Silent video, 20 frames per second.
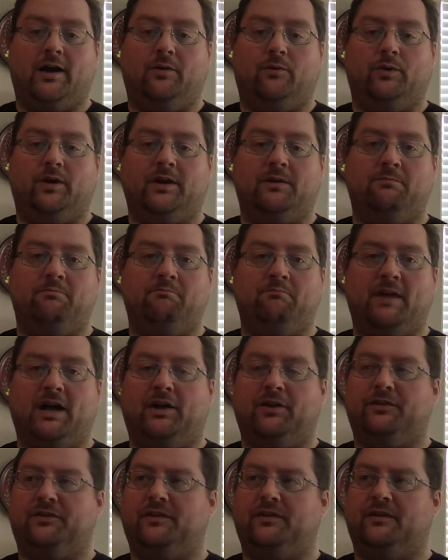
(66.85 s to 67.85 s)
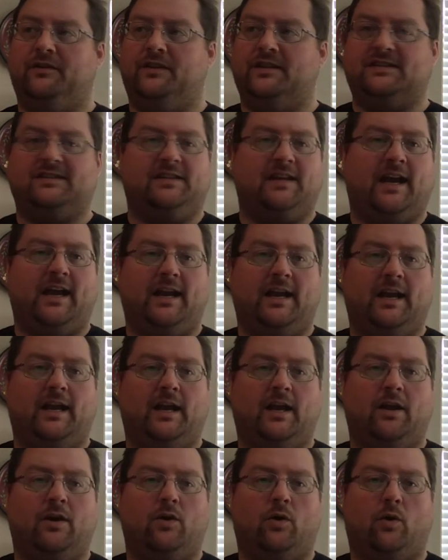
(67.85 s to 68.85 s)
would melt the
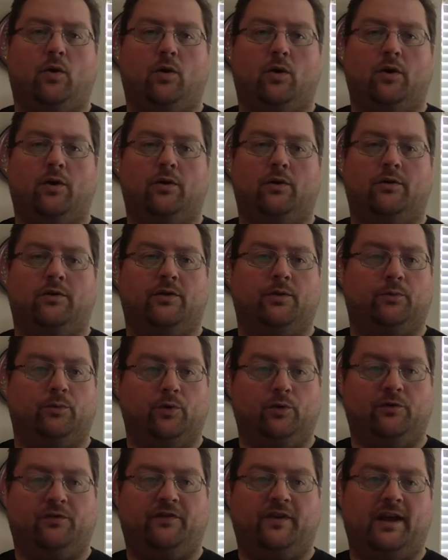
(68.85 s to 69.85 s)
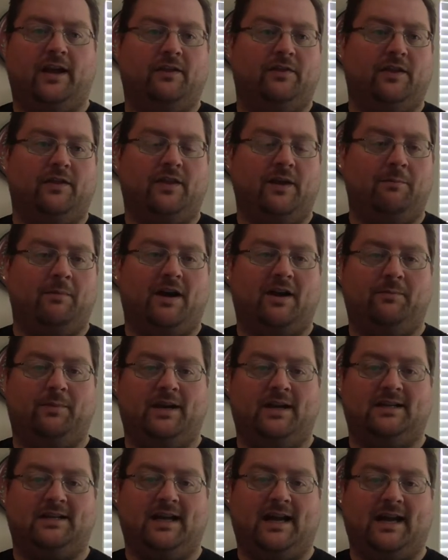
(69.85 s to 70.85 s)
siding or the roofing that they might have
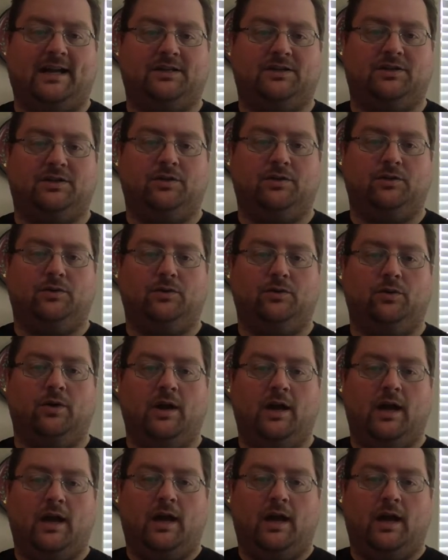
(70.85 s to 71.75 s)
been attached to.